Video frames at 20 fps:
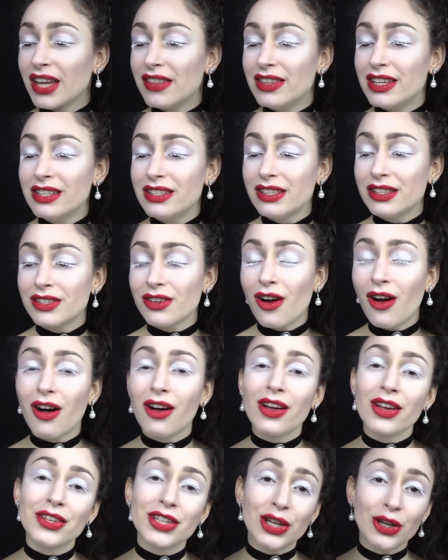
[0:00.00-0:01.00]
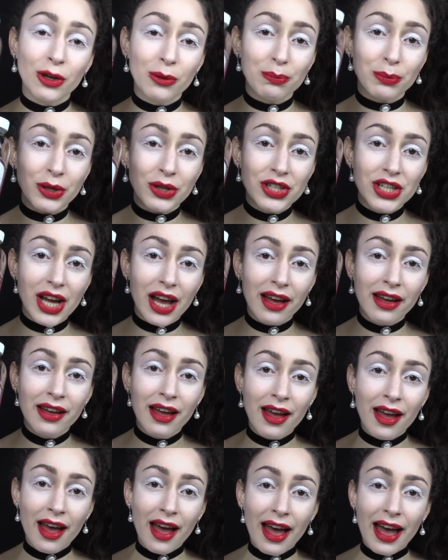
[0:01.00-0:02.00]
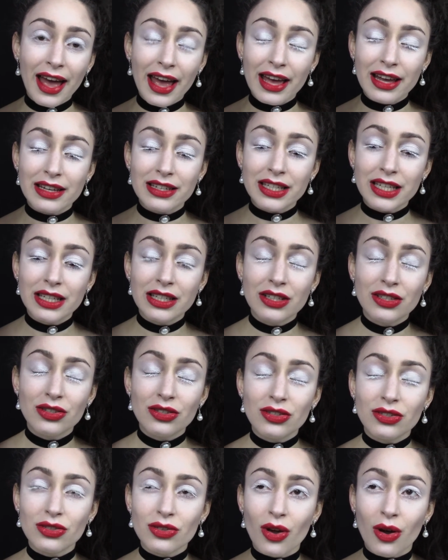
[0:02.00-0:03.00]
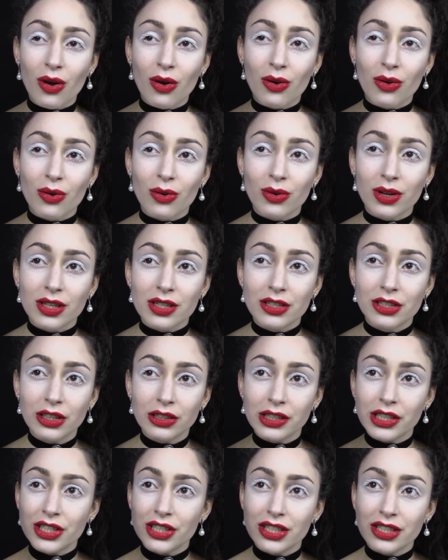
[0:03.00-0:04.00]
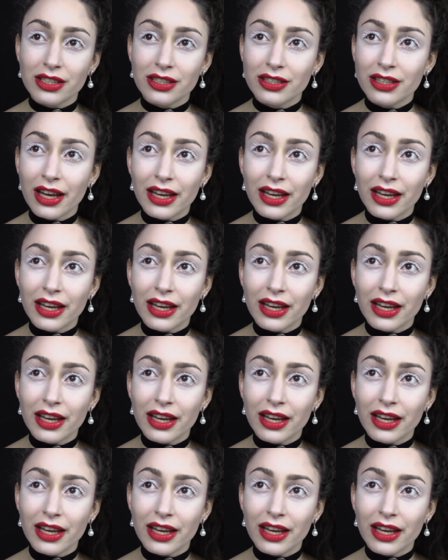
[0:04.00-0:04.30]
This is called kombucha, and it is so delicious.